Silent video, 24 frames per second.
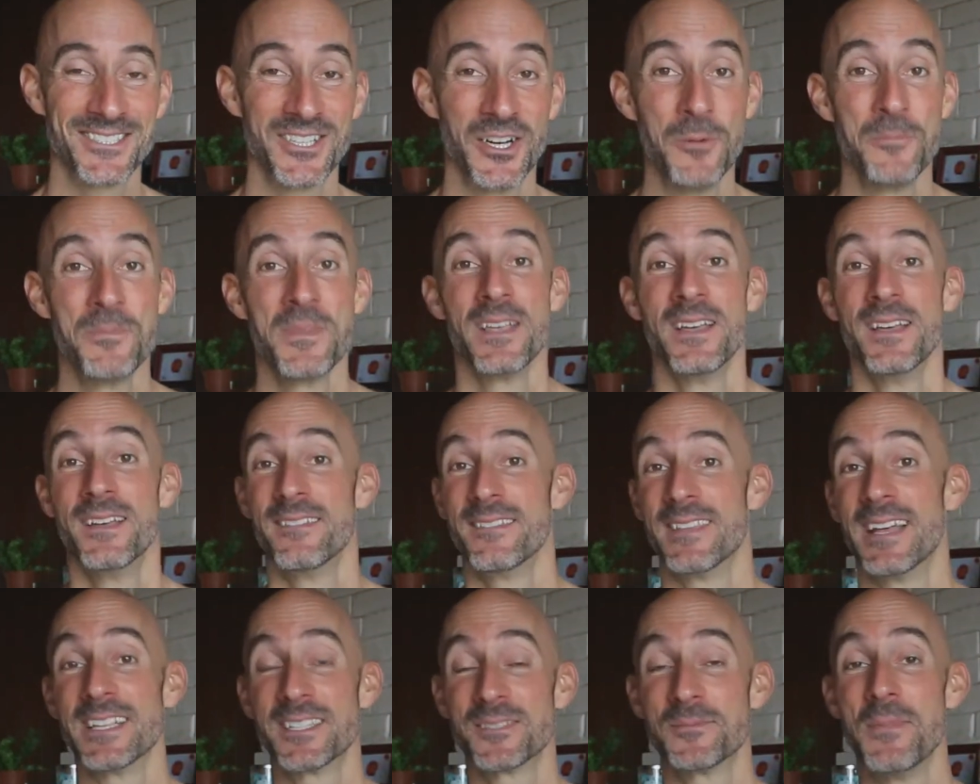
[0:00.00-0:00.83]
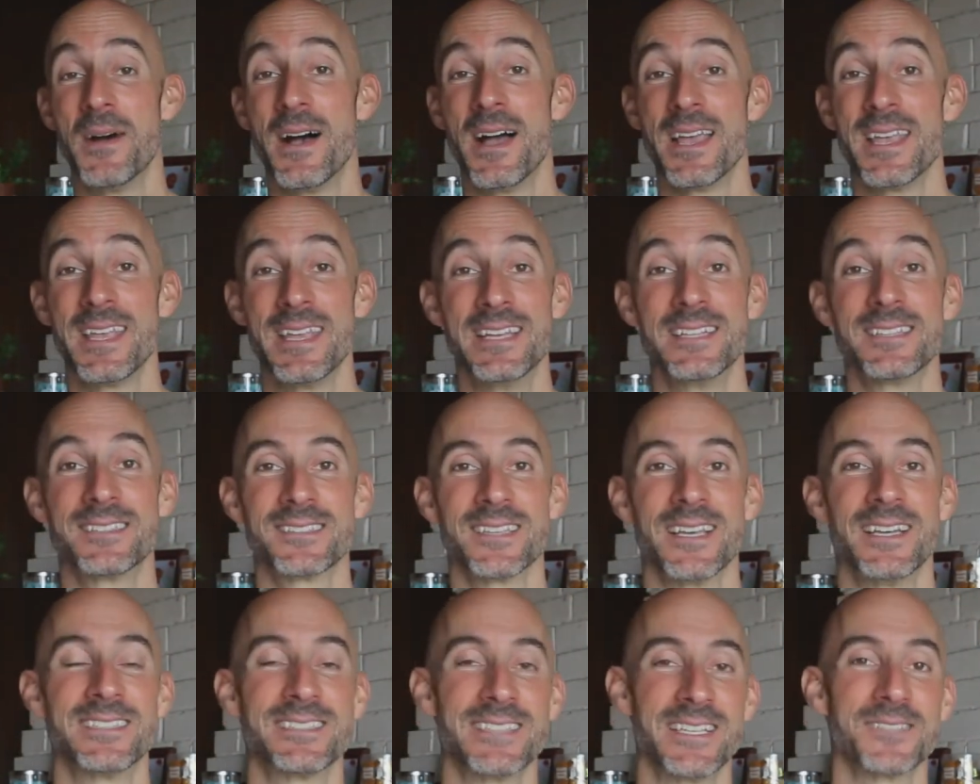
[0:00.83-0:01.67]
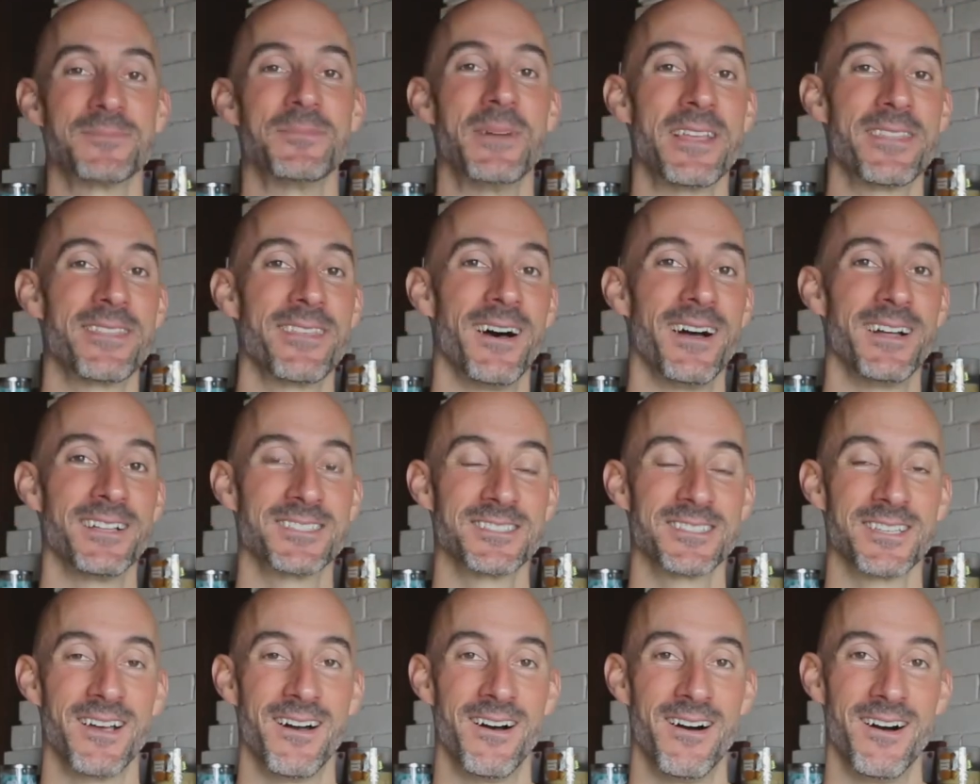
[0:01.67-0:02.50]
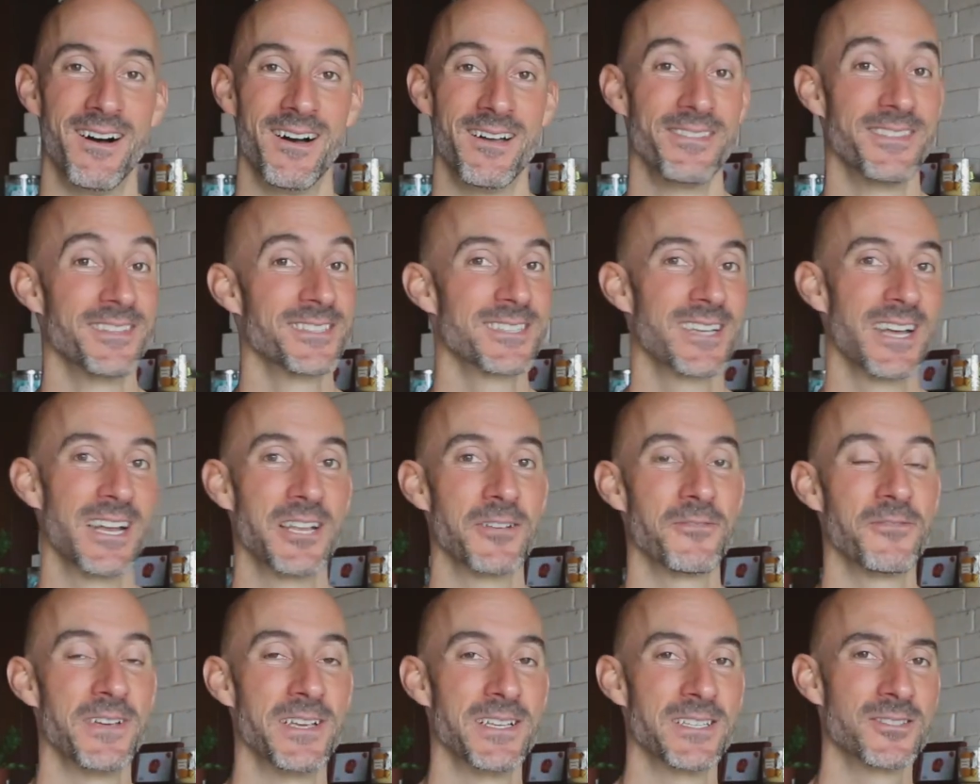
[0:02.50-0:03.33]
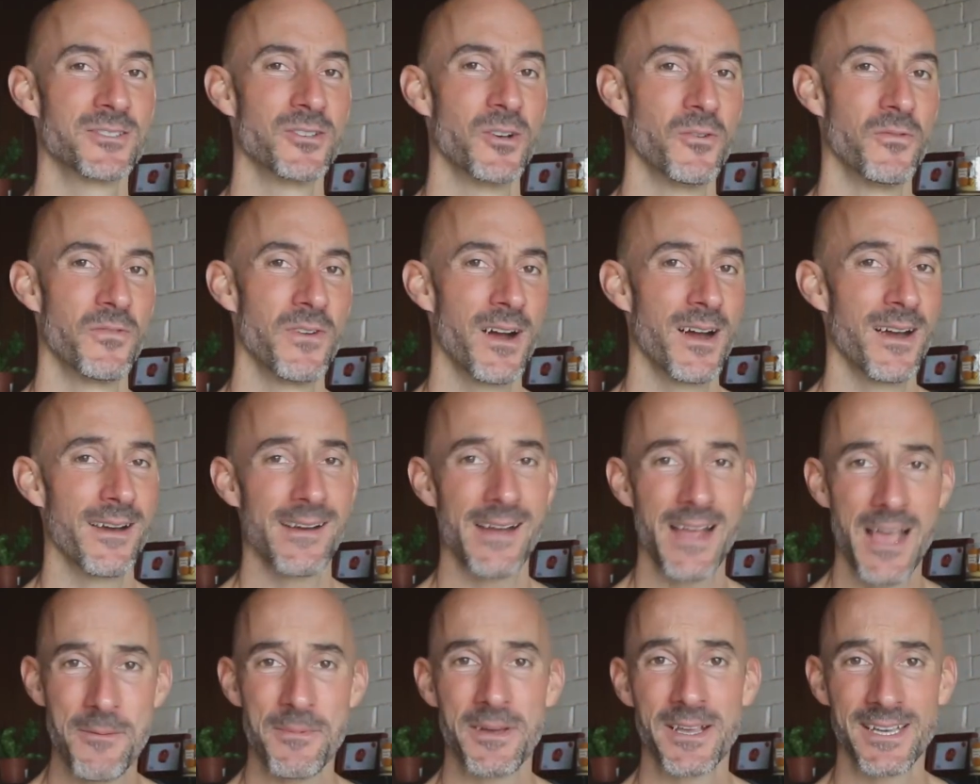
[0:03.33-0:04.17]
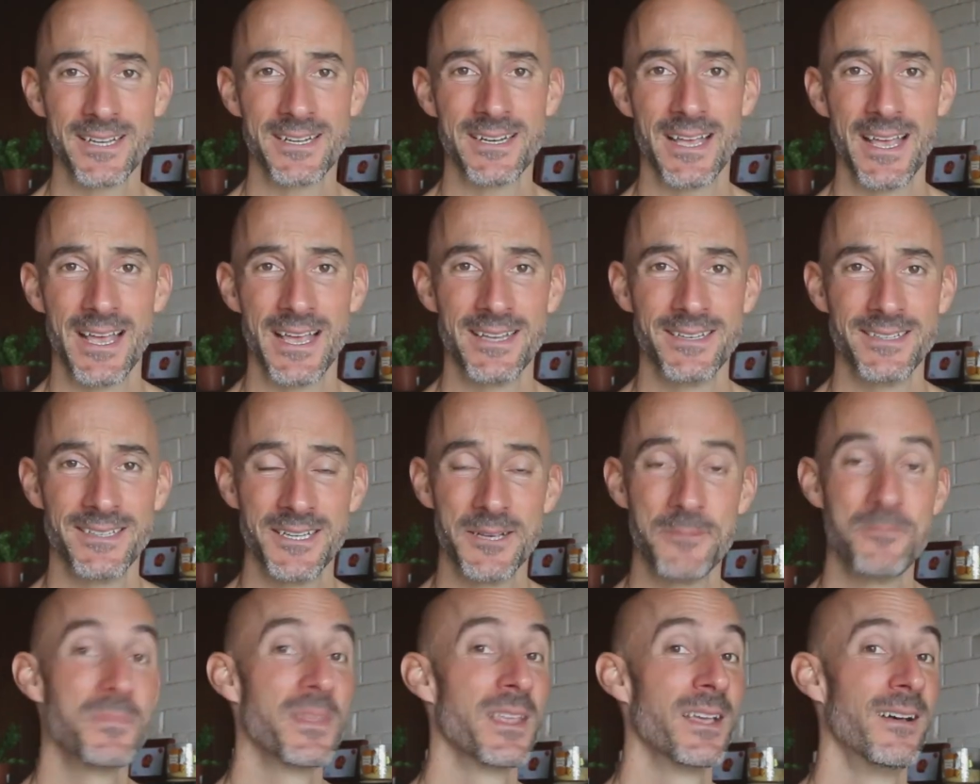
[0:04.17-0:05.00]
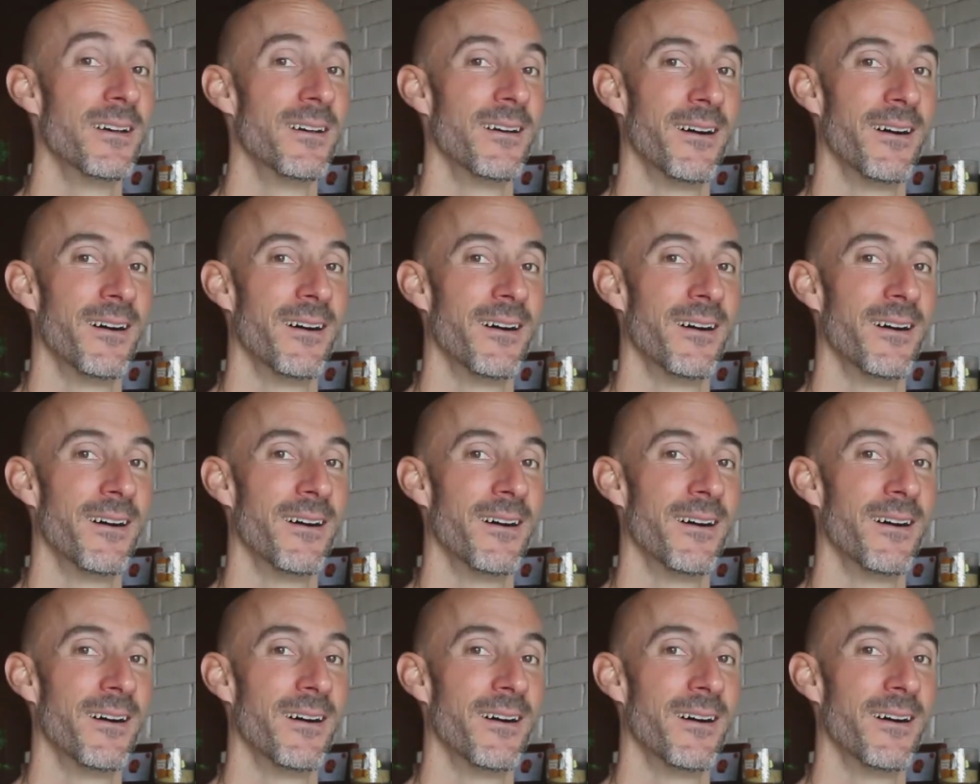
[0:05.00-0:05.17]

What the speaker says: So that's my insights, that's my thoughts on this cutting phase so far. Am I gonna end it?